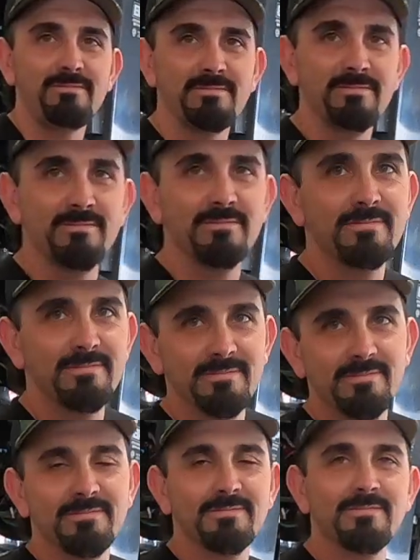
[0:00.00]
more
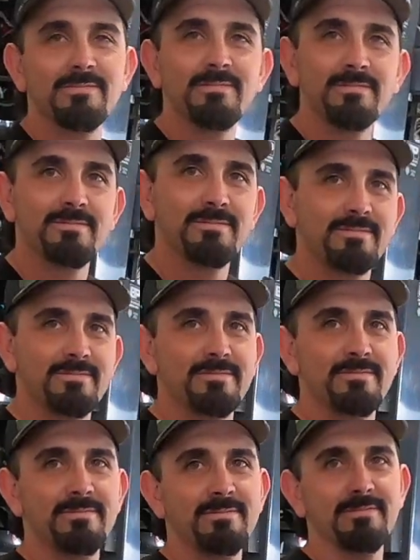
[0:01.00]
airflow with how much
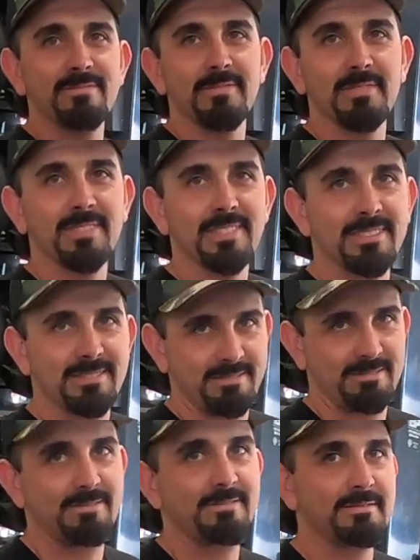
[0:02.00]
easier we're
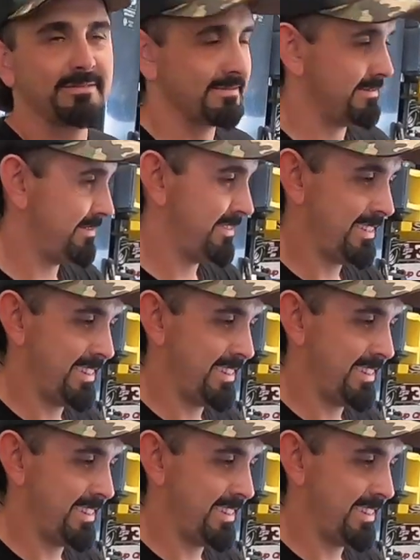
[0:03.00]
flowing air, really.